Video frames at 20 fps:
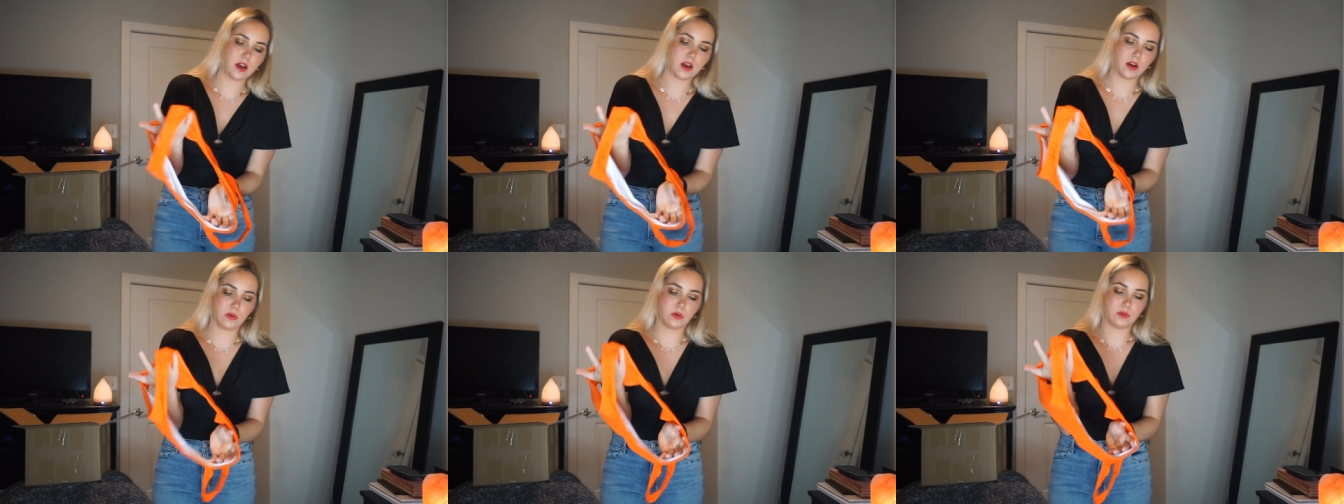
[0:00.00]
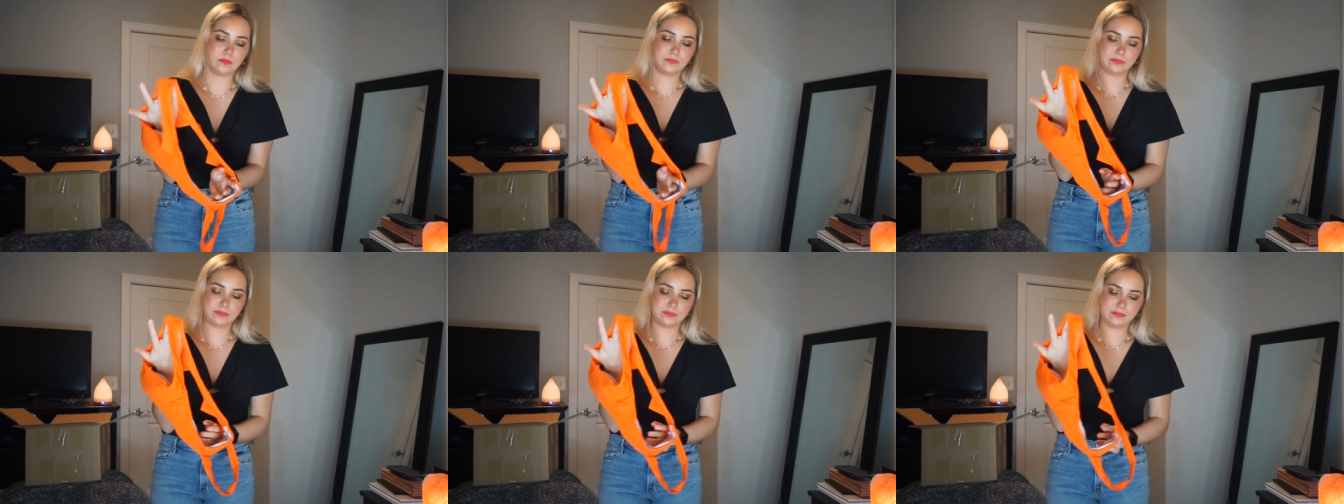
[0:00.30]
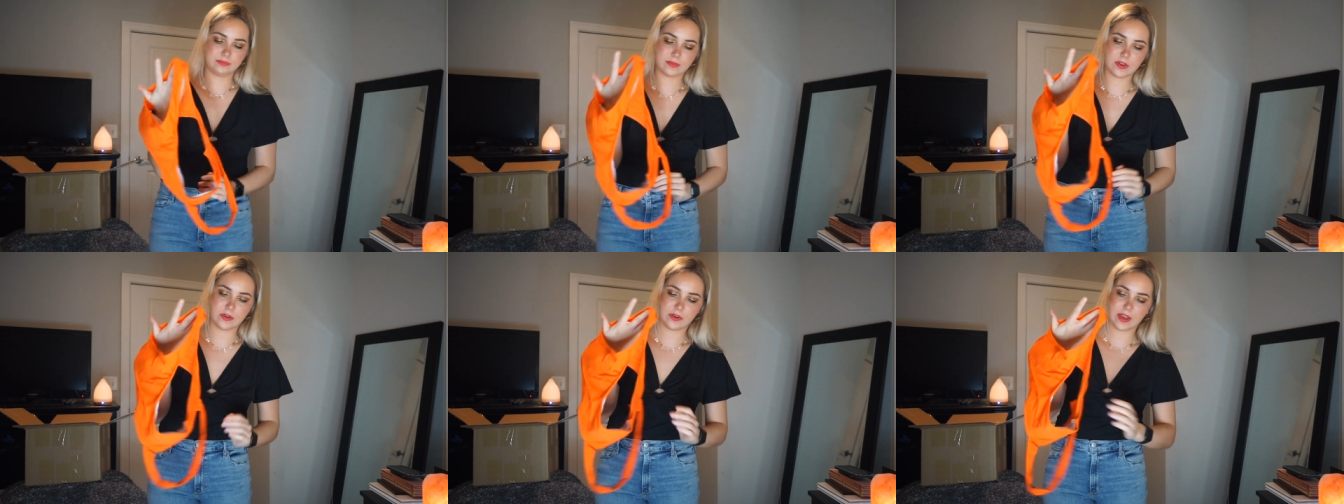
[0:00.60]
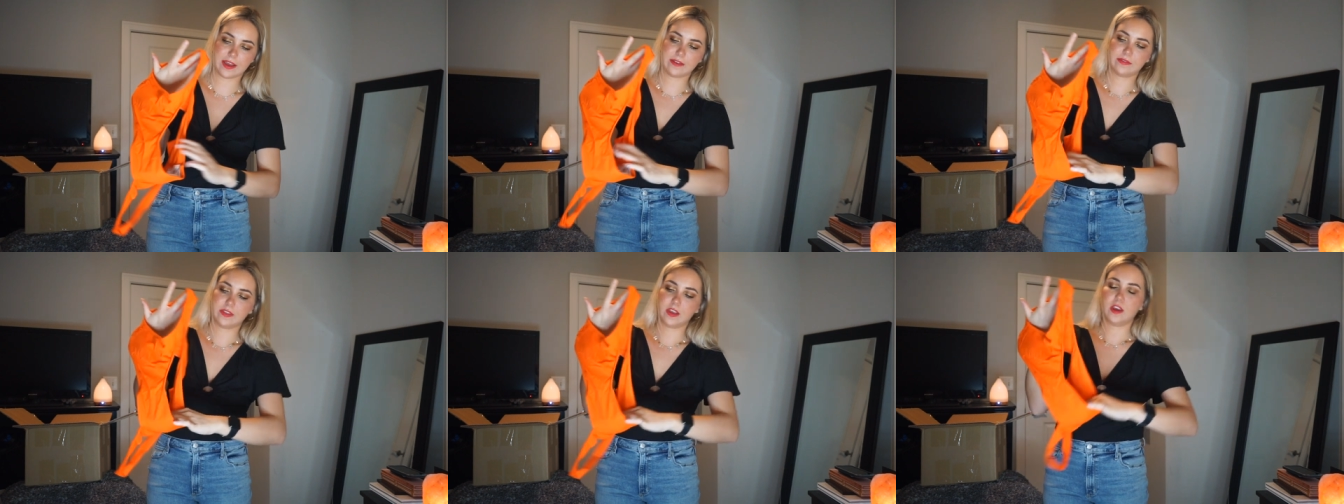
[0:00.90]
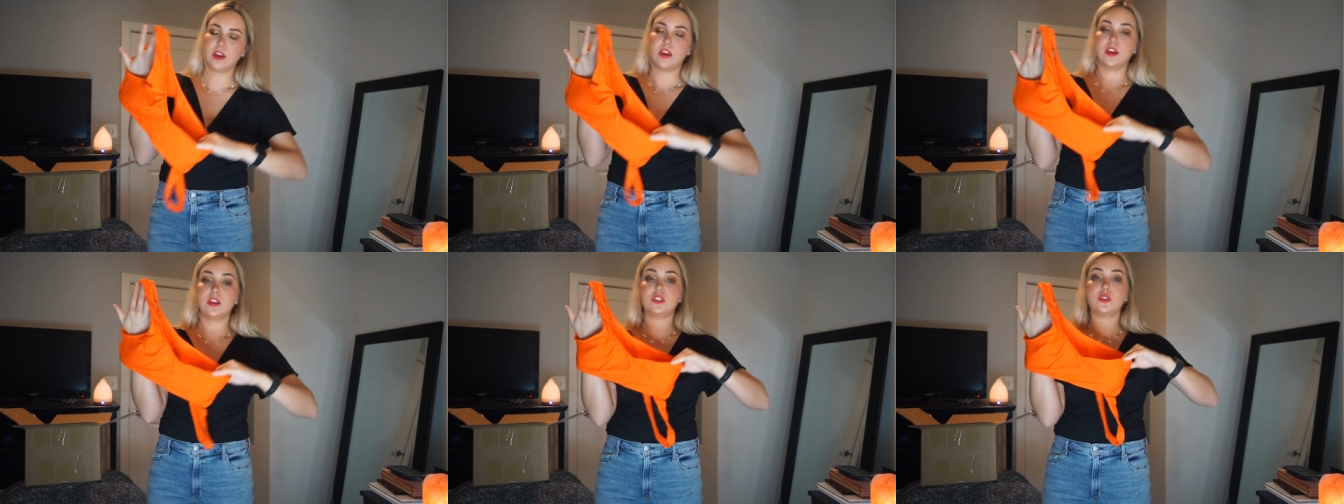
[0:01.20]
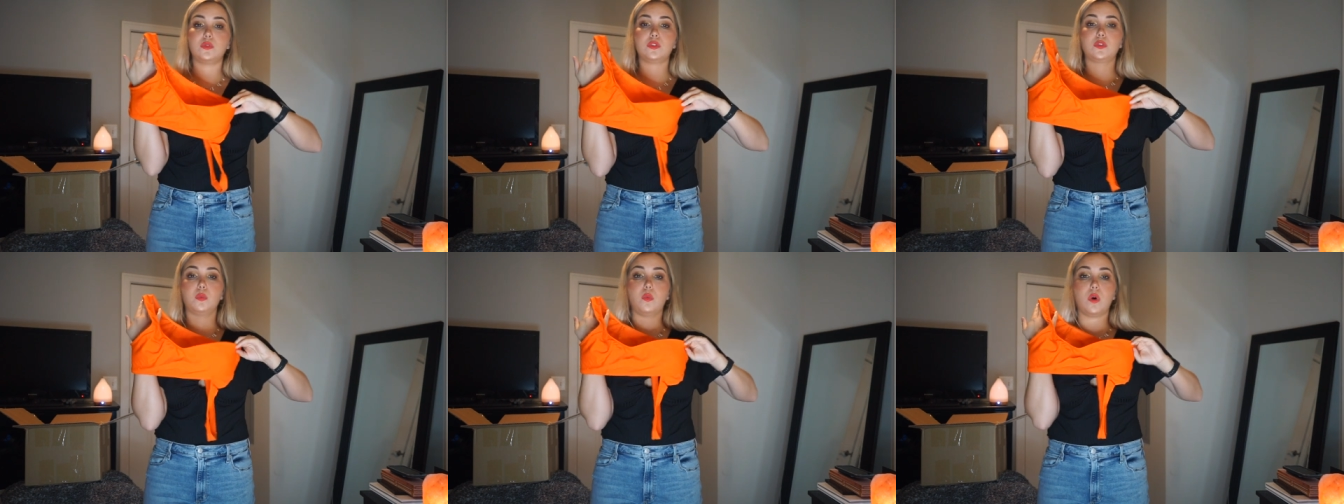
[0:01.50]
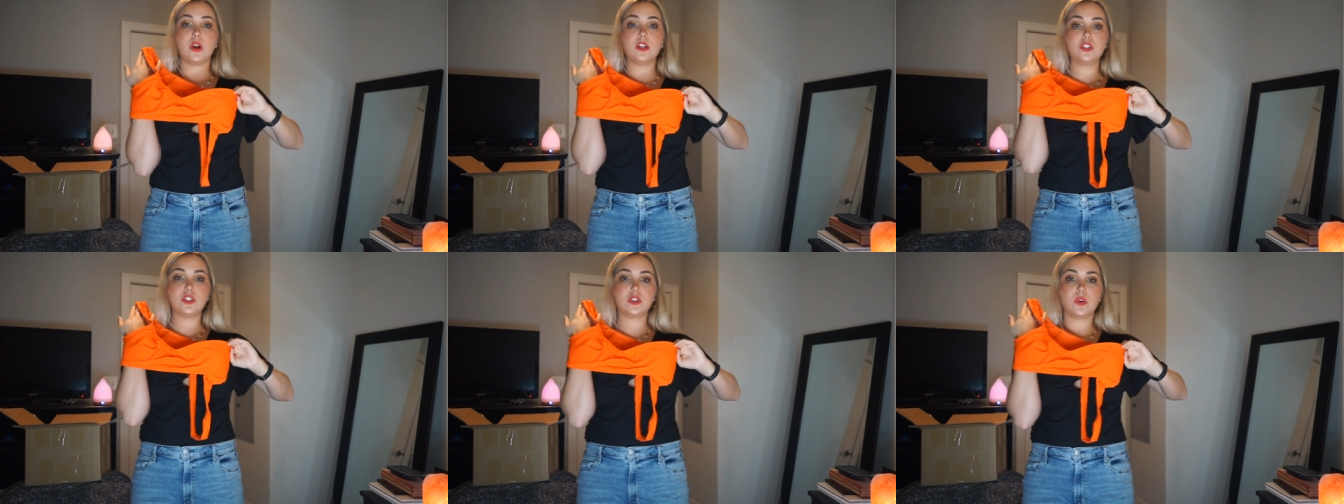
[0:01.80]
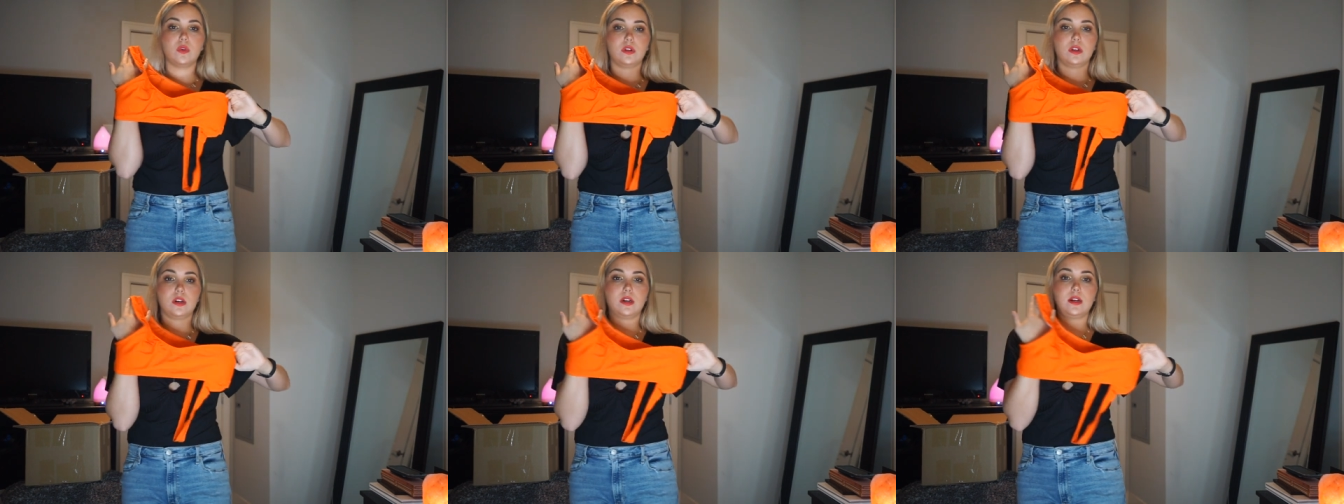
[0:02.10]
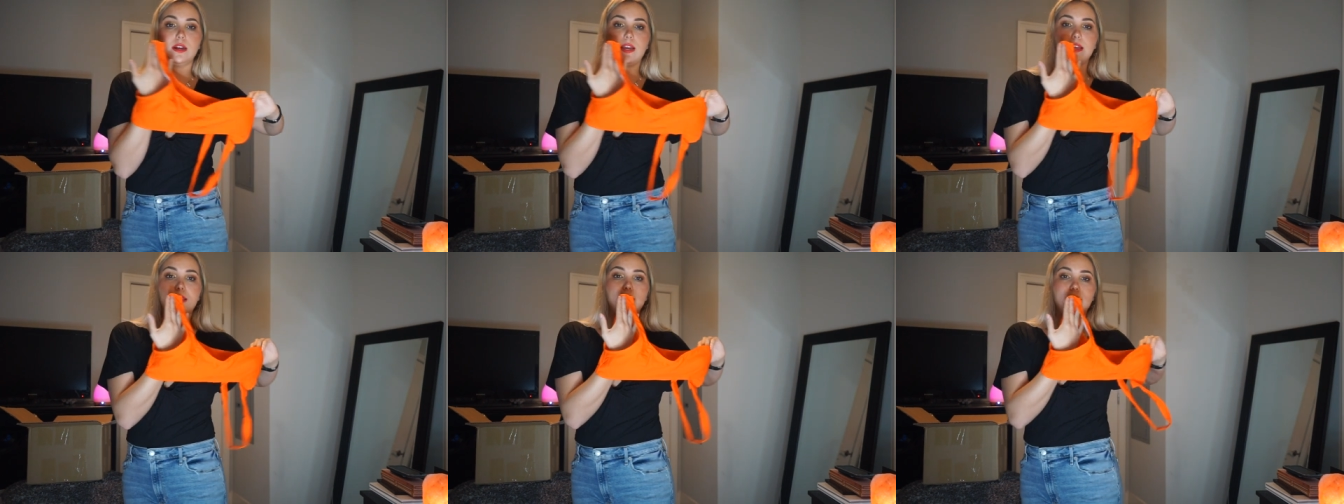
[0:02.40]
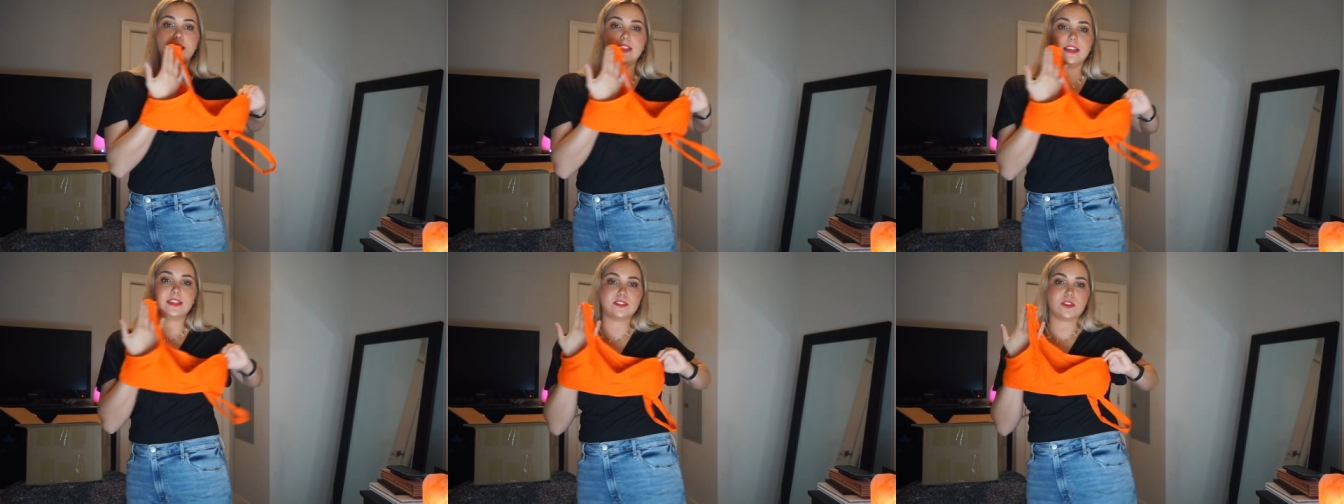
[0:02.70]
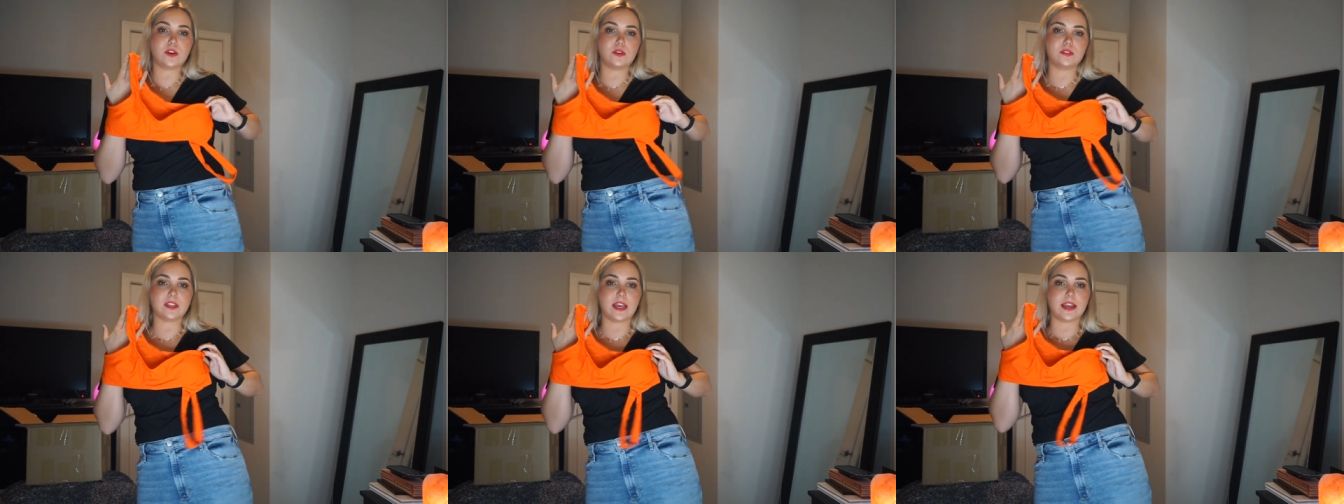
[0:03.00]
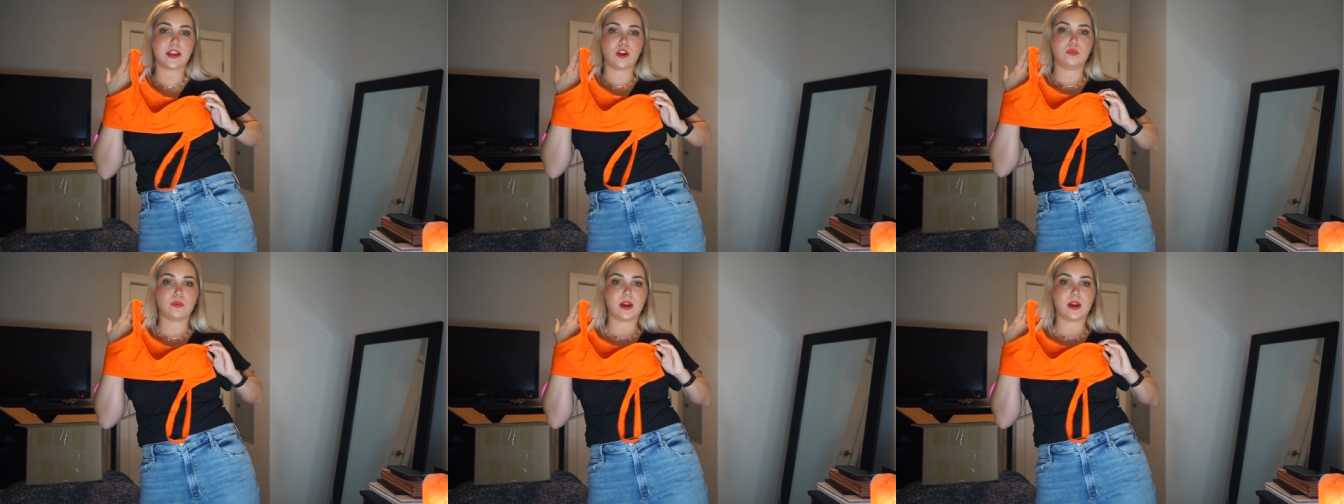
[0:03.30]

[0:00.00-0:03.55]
Oh, okay. So it's one shoulder and then this goes like